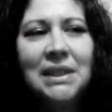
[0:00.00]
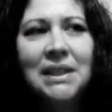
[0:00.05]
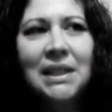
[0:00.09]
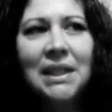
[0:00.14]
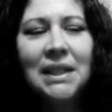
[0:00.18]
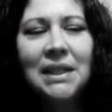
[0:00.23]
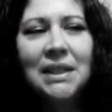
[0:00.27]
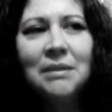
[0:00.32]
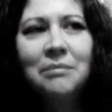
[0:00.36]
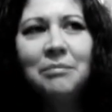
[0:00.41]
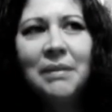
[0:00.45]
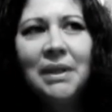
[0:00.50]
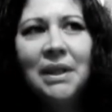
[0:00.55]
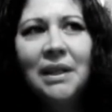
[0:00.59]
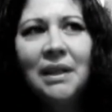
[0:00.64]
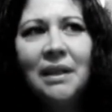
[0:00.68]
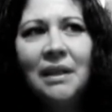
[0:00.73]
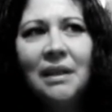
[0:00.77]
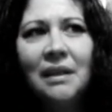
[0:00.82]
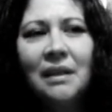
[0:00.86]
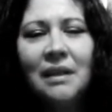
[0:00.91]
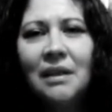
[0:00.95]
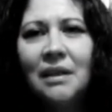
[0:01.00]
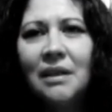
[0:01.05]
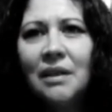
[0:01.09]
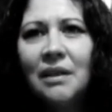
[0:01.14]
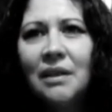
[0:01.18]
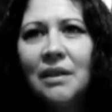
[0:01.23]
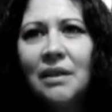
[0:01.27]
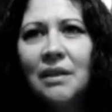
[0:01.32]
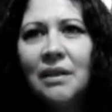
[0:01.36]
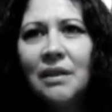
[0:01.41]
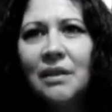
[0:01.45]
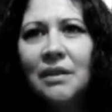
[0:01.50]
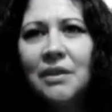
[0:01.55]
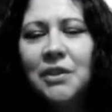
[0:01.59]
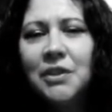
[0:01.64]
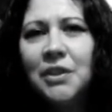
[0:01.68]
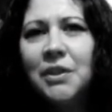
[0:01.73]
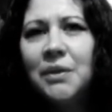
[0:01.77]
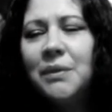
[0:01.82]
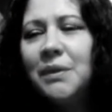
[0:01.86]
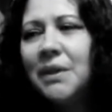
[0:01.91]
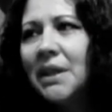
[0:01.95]
taken me
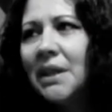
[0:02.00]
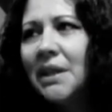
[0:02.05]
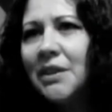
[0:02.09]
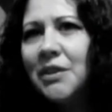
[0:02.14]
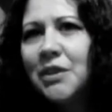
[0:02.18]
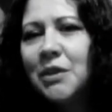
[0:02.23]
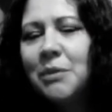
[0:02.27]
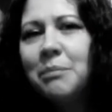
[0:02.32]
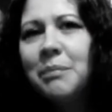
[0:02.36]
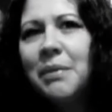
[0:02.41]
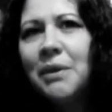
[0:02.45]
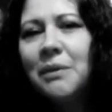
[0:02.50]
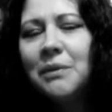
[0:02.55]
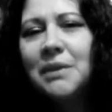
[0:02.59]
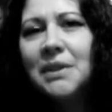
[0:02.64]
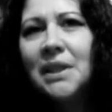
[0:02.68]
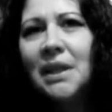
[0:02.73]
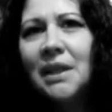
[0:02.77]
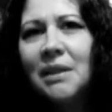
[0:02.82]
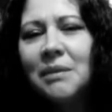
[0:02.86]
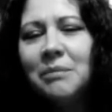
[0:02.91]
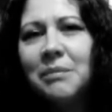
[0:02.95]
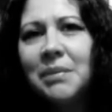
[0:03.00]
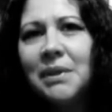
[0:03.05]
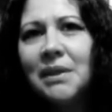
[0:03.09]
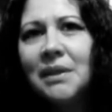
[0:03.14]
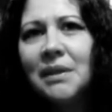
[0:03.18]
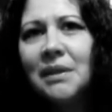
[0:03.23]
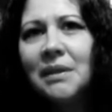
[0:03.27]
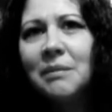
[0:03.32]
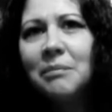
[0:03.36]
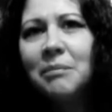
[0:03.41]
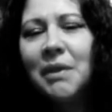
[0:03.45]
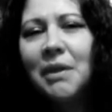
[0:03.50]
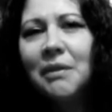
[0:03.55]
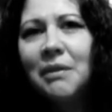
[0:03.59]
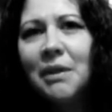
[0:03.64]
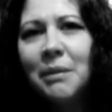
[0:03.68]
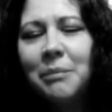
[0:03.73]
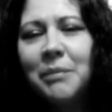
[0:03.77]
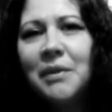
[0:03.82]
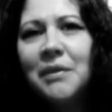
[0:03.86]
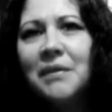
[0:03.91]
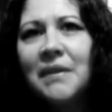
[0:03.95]
2 years to build up my
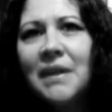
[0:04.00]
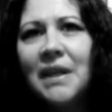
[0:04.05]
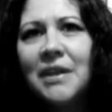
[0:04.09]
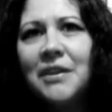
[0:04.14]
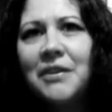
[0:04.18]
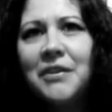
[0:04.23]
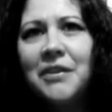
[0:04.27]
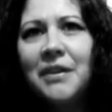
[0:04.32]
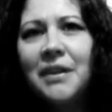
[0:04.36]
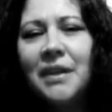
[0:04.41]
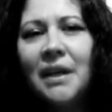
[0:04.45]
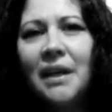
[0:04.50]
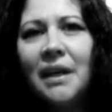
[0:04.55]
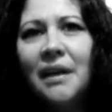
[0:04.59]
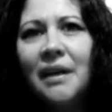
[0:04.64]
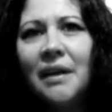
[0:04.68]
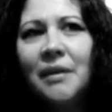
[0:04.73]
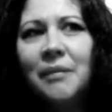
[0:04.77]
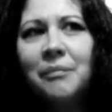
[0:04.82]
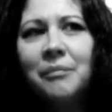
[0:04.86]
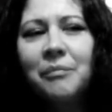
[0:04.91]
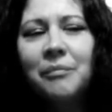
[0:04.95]
reputation here,